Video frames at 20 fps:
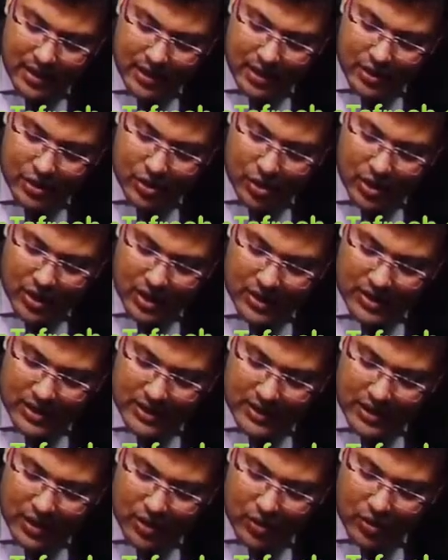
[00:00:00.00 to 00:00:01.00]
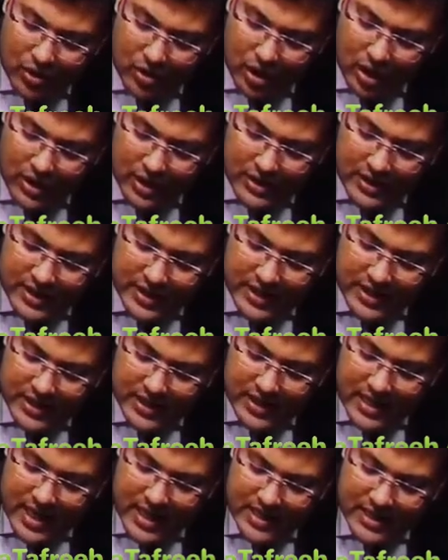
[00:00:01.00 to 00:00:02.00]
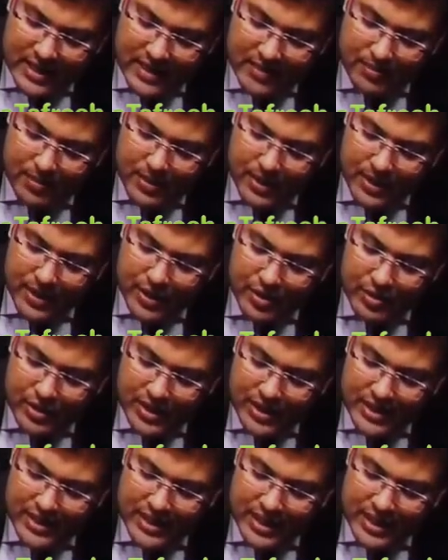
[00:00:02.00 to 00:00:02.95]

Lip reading: So ultrasound or CT guided percutaneous